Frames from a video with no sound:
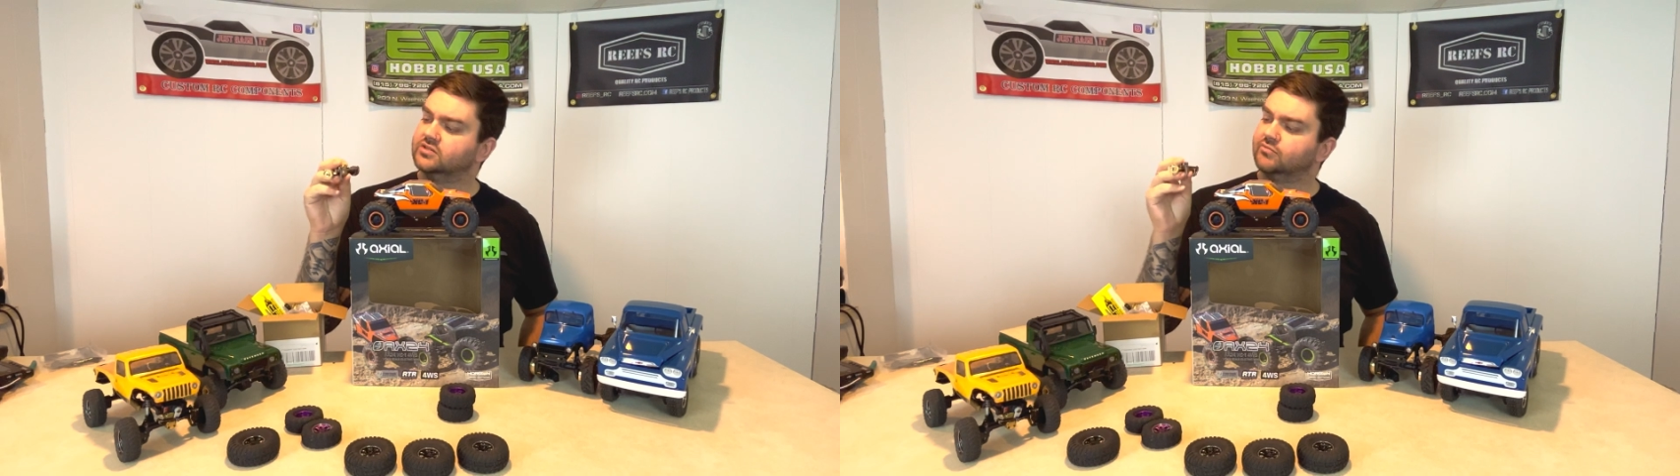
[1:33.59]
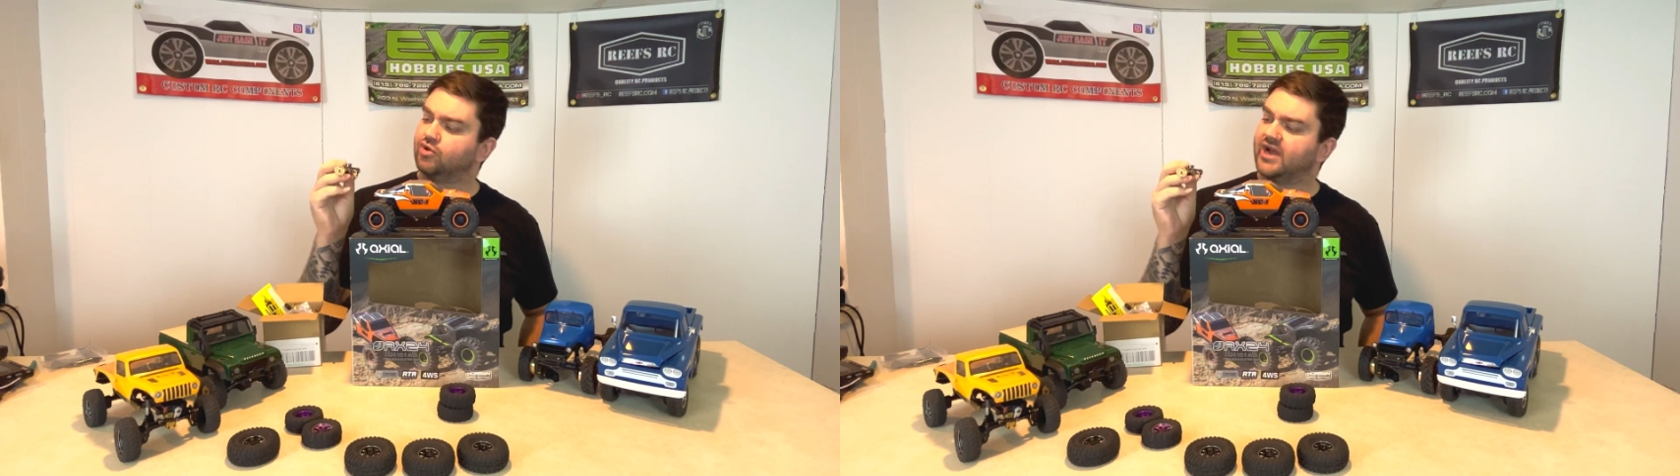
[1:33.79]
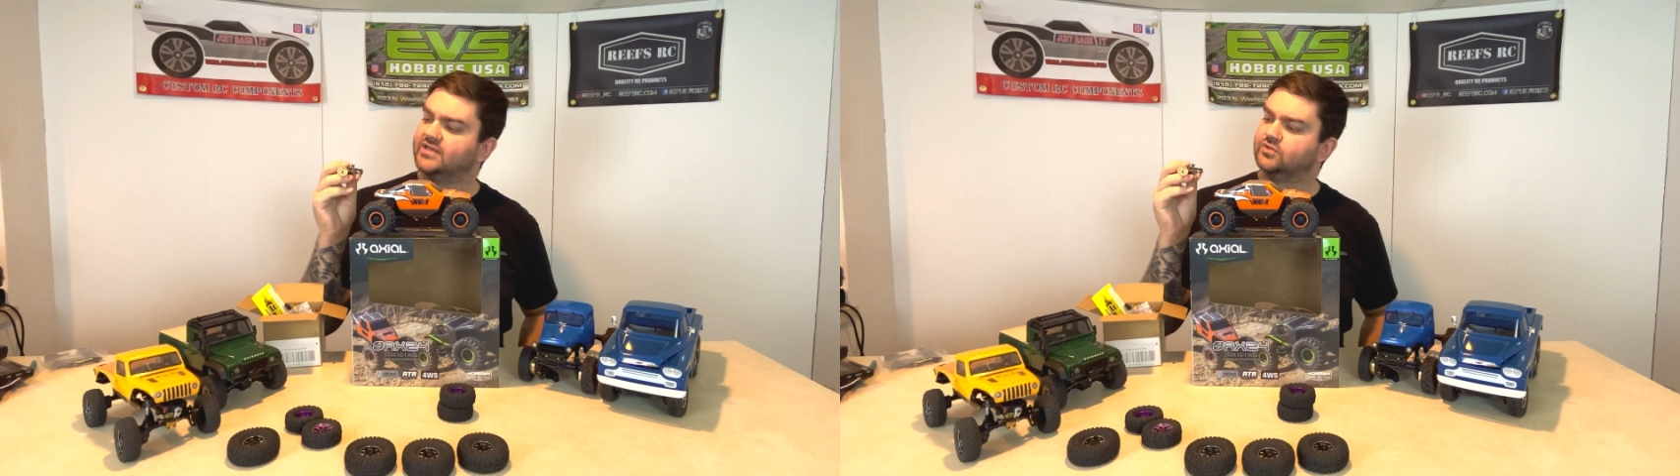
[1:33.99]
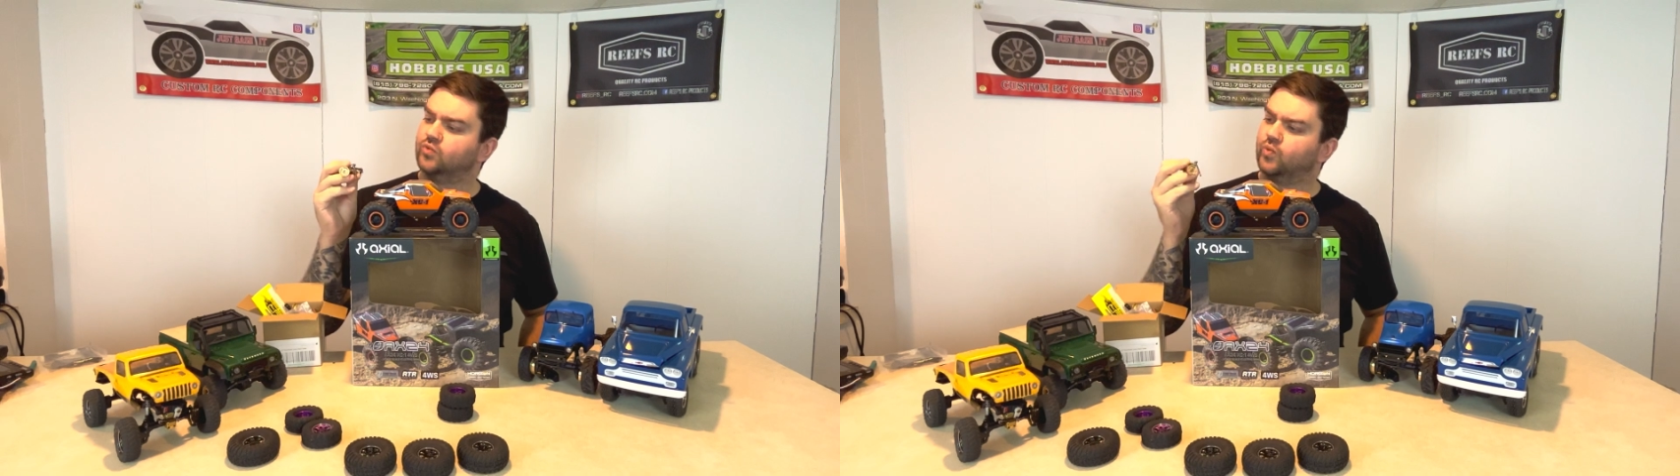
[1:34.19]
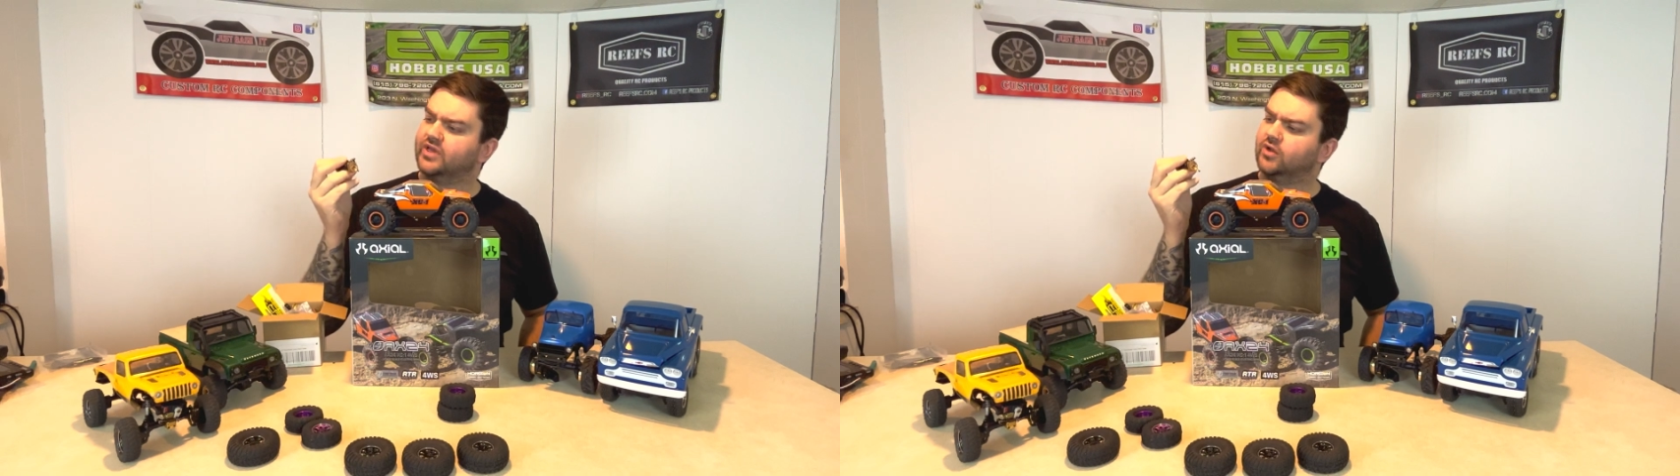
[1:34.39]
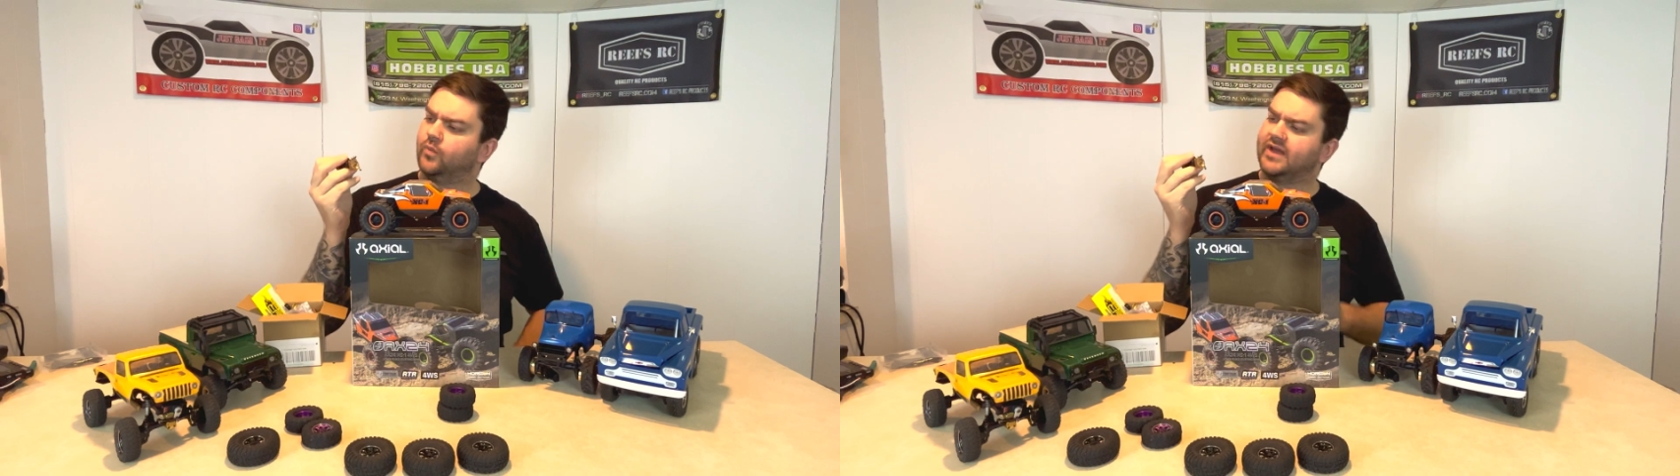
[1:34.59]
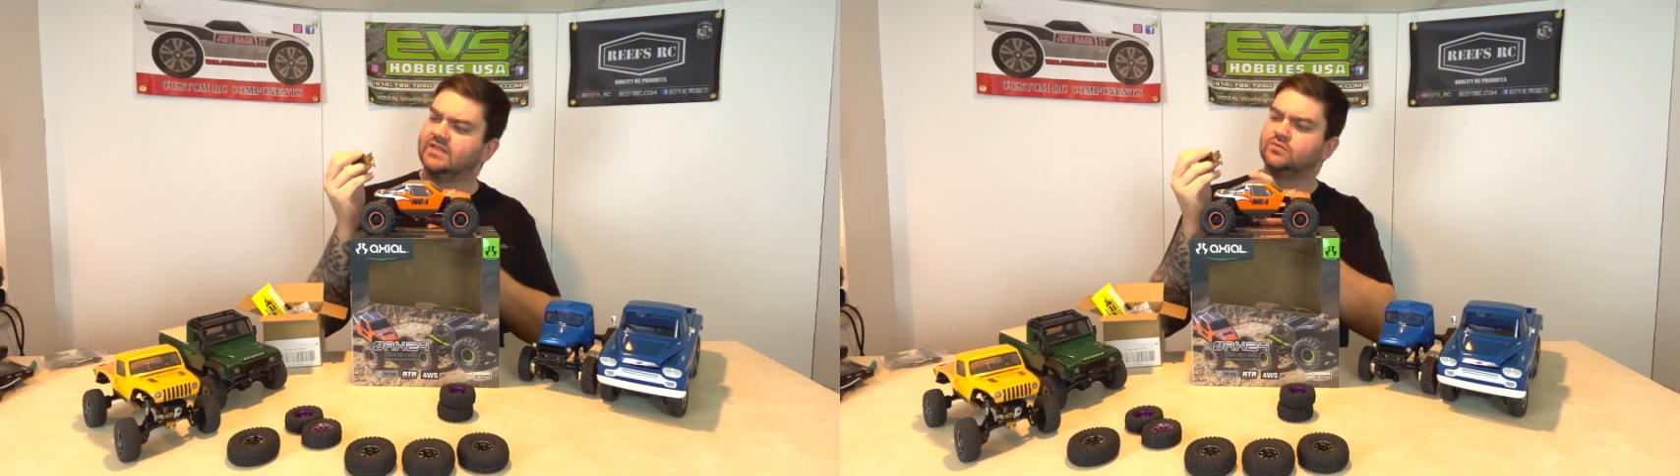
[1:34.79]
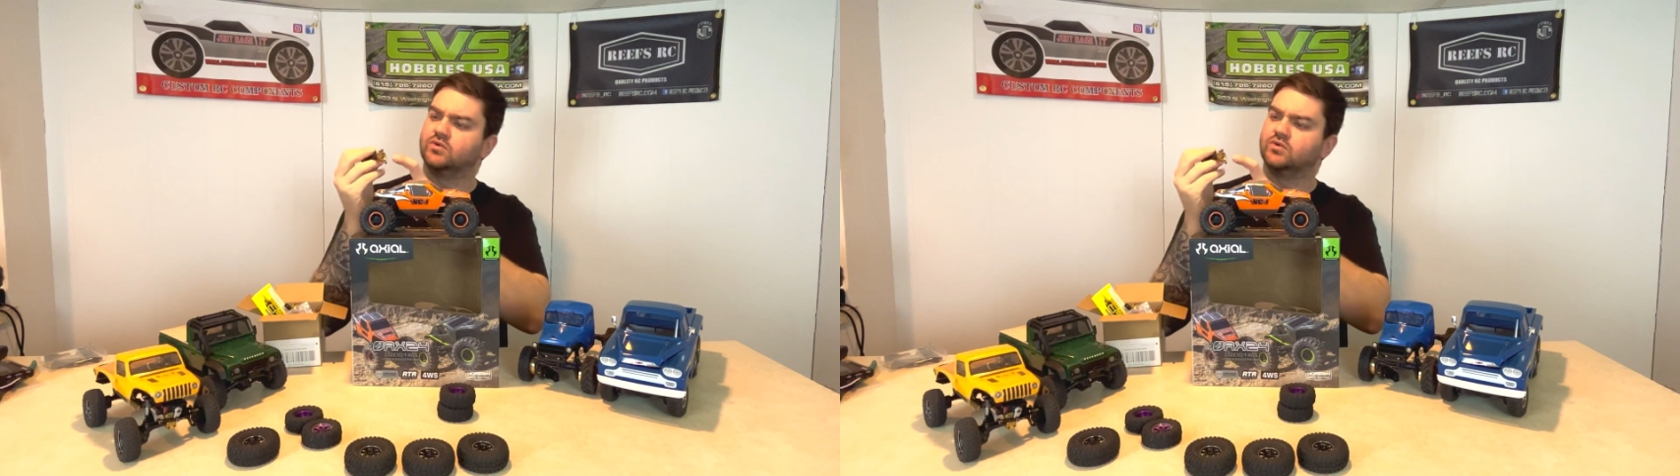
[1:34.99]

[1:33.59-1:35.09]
the brass wheel weights,